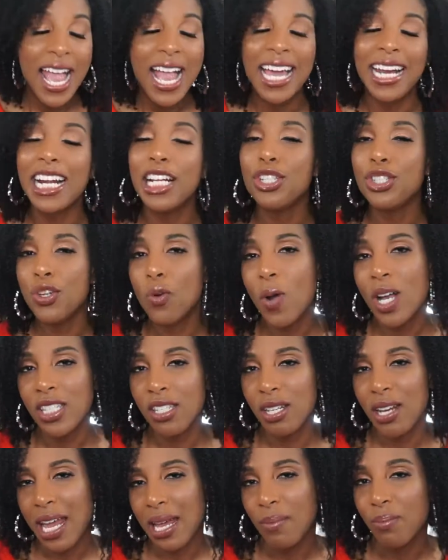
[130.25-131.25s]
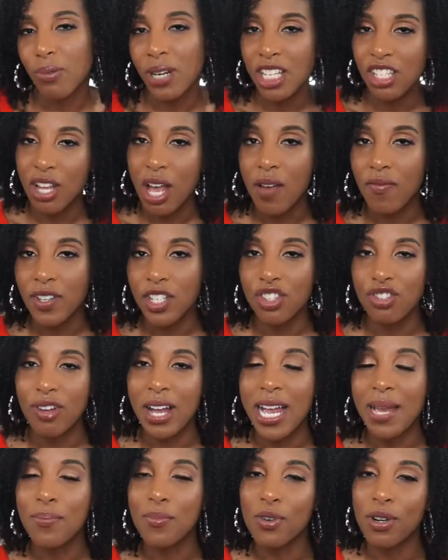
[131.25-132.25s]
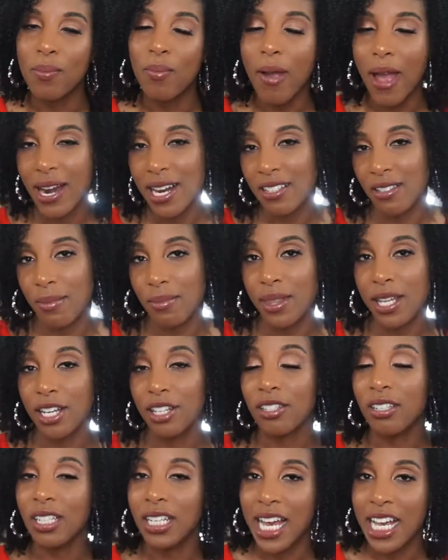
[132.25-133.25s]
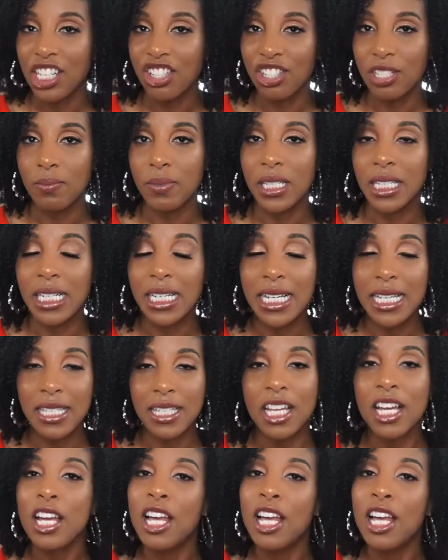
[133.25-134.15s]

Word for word: and i do want to like branch off and try more products from their collection because